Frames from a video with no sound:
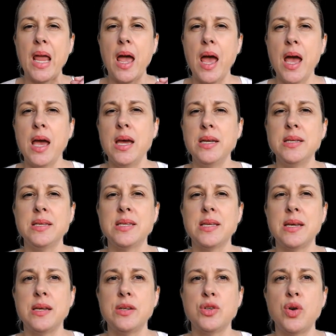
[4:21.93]
And
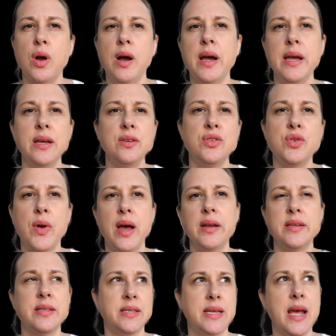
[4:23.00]
trying to
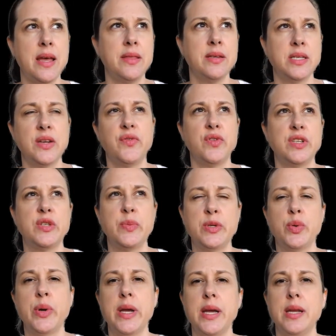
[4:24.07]
understand the difference
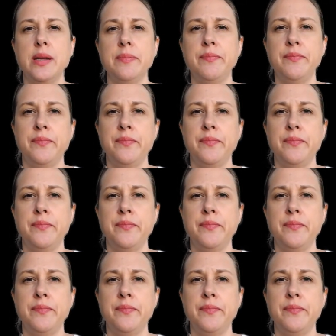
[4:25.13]
between